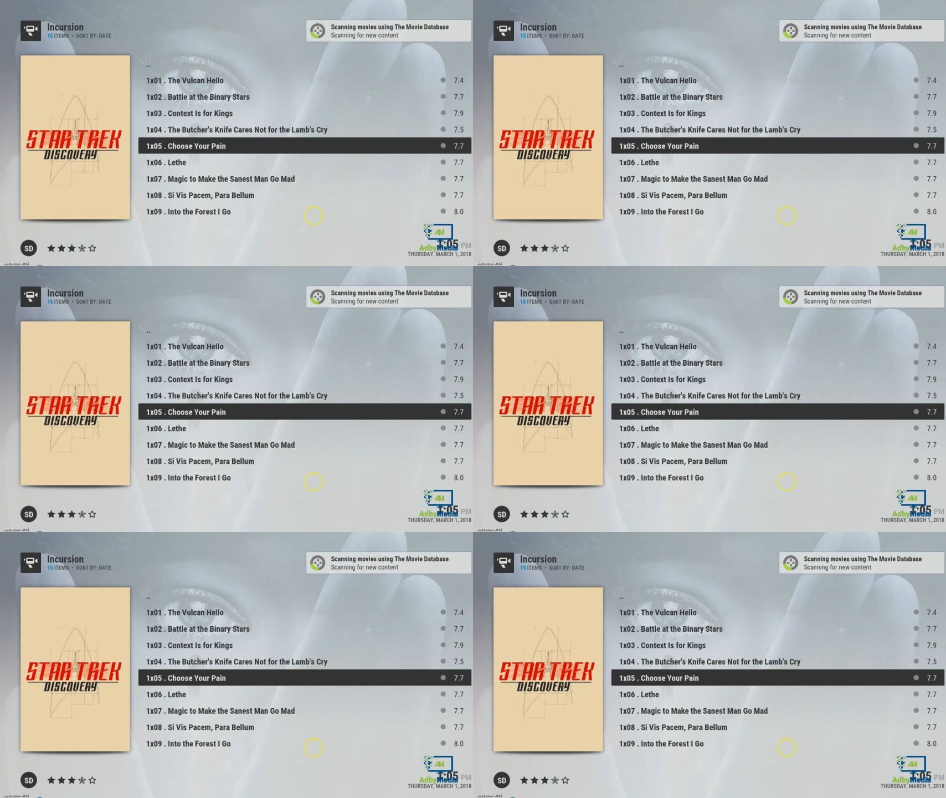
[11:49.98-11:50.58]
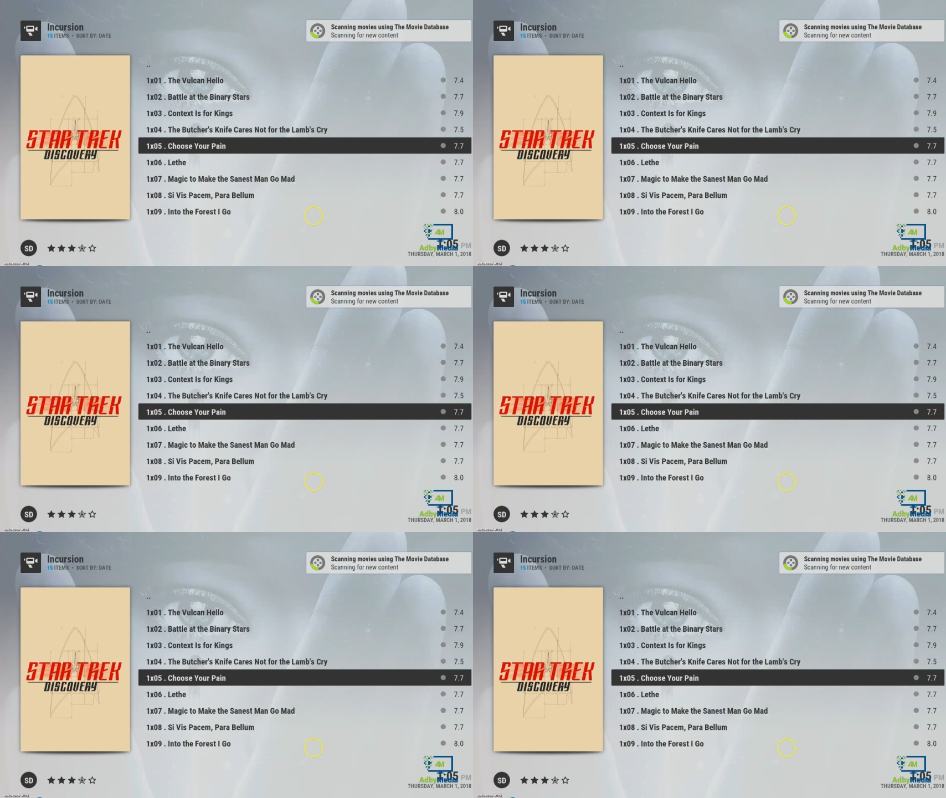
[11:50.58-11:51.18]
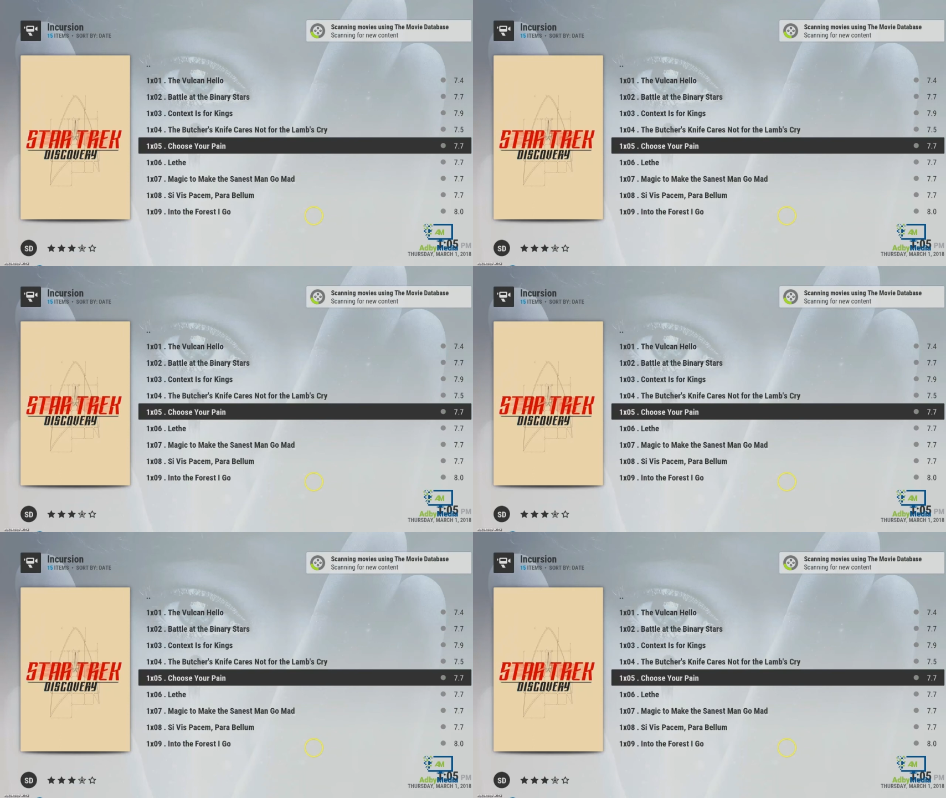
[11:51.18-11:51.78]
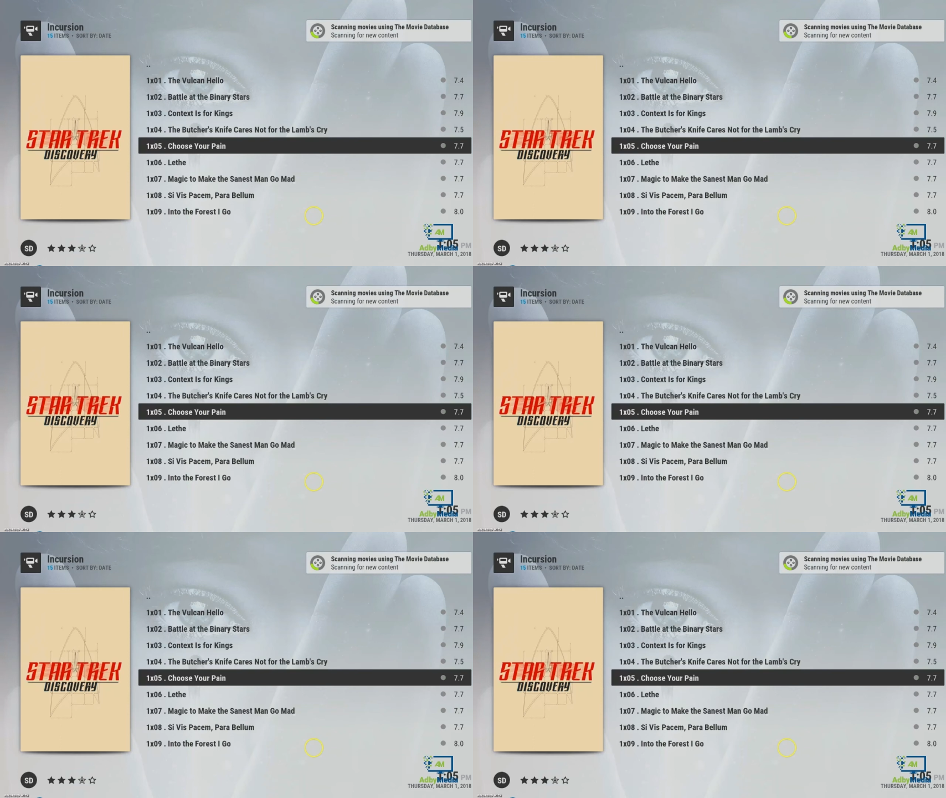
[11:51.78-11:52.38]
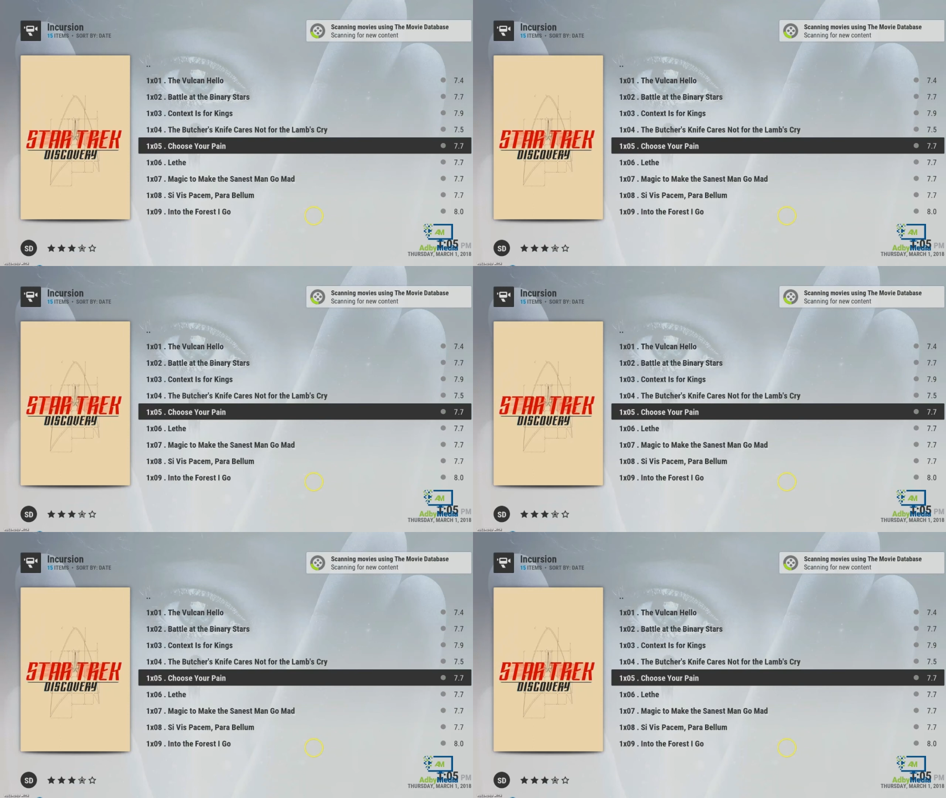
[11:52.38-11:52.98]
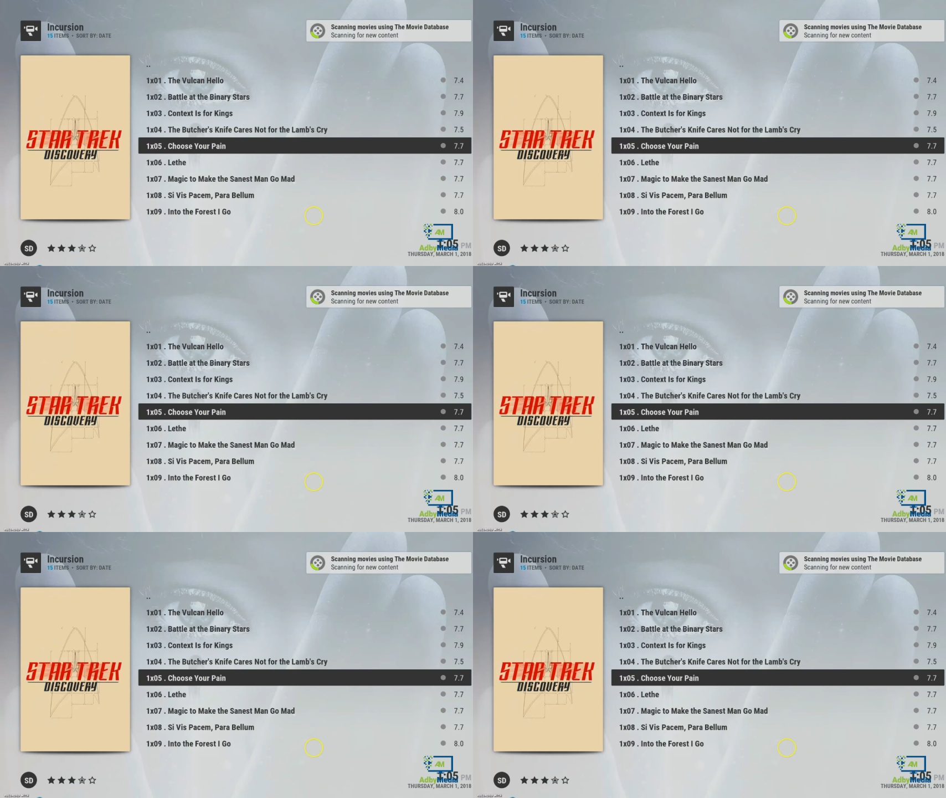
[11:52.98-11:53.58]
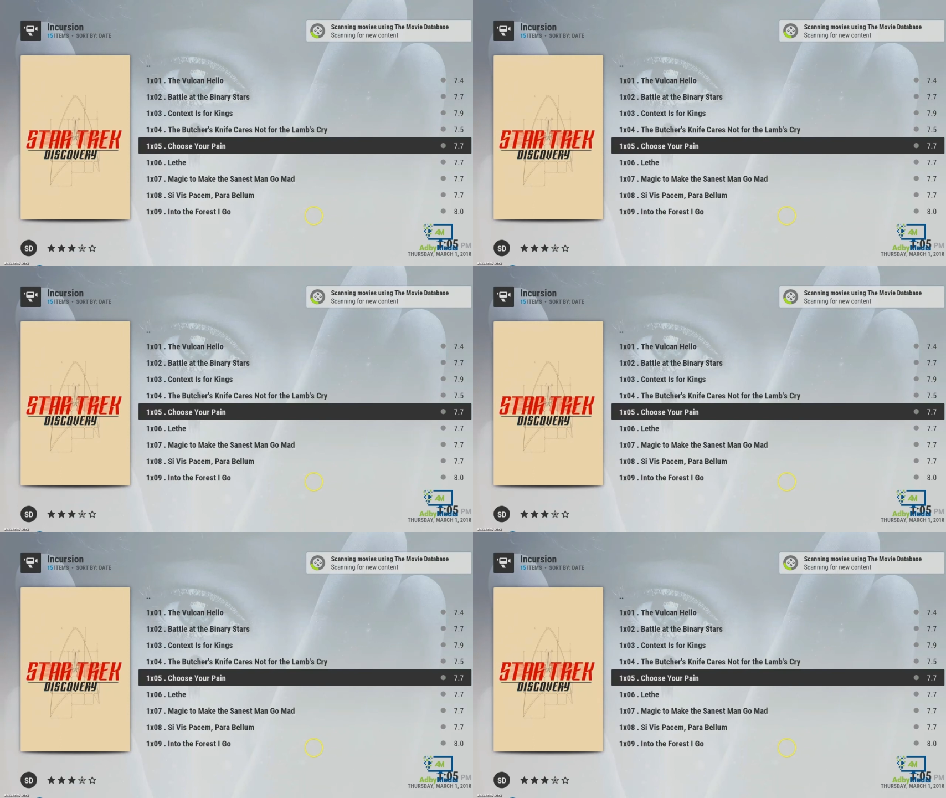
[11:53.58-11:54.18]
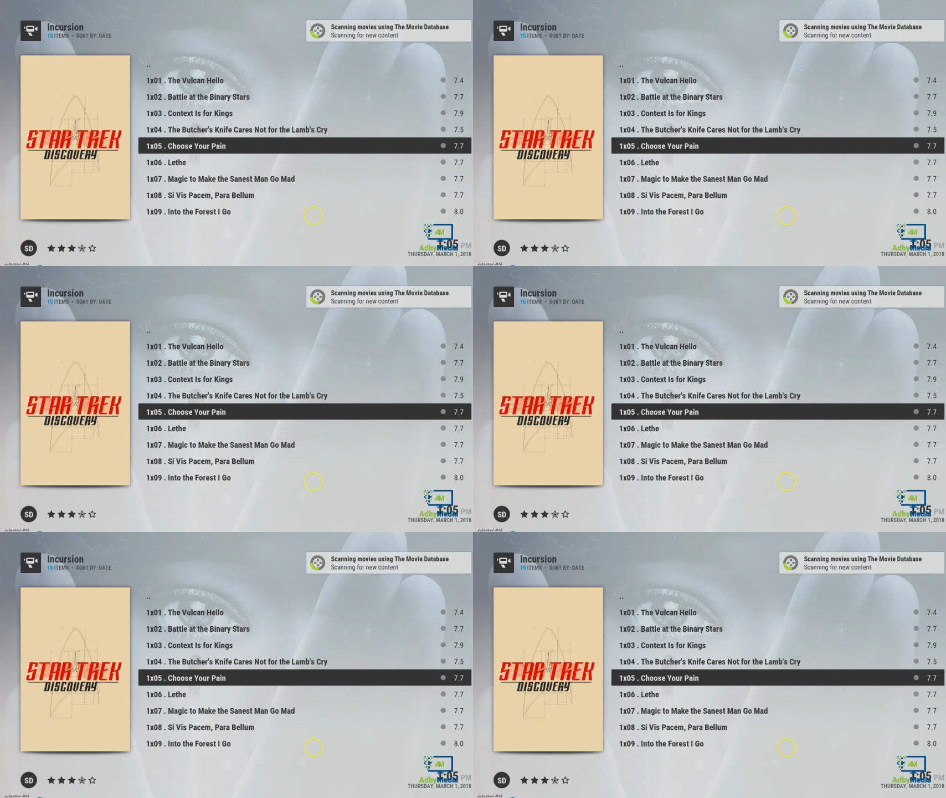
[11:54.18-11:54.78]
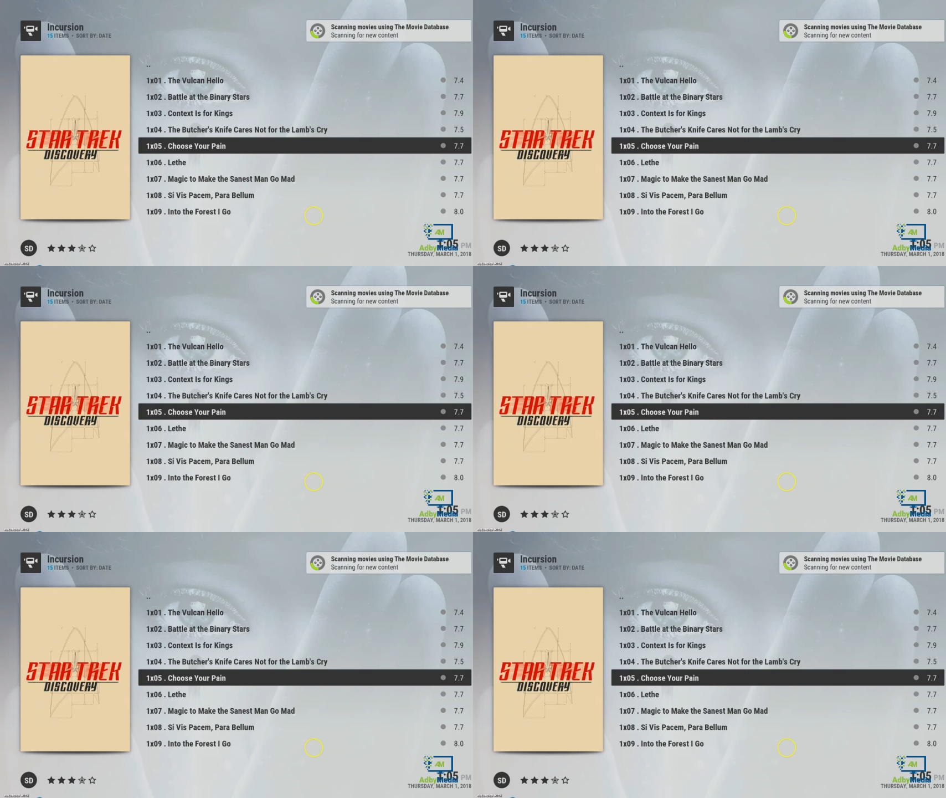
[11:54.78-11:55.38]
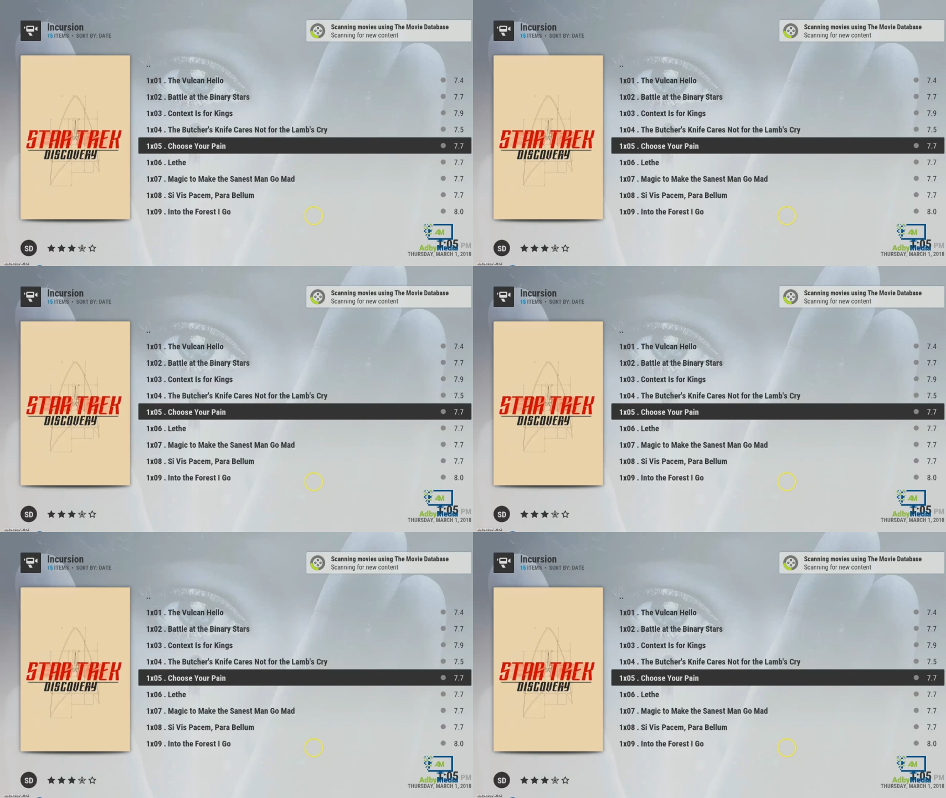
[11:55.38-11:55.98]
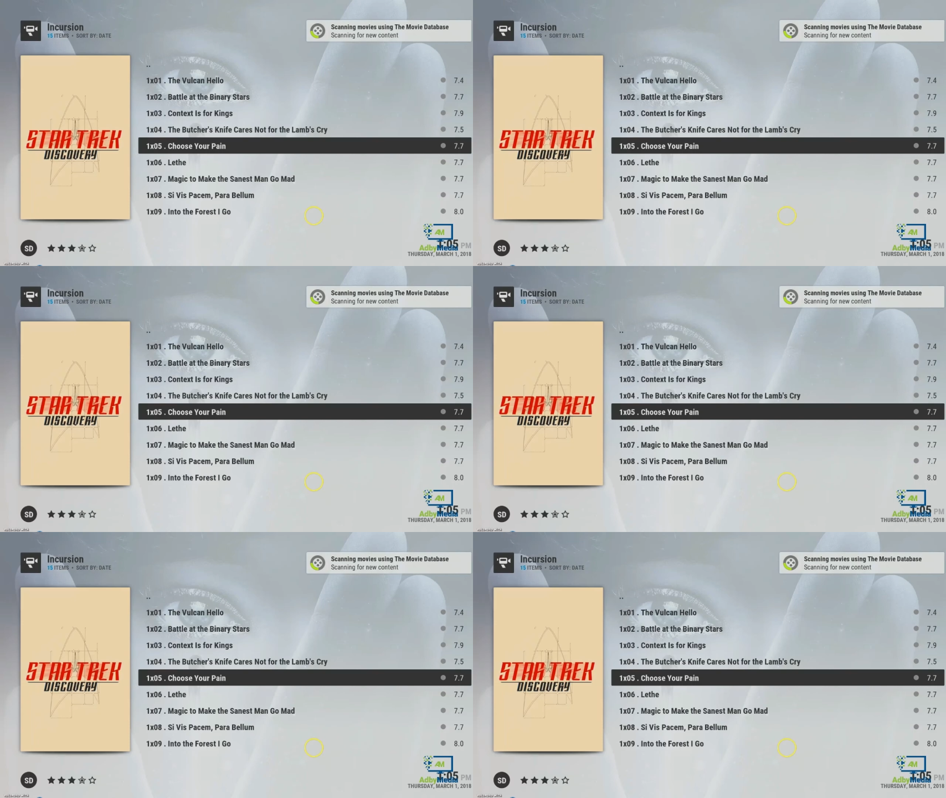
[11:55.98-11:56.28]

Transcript: No face is visible, so there are no lips to read.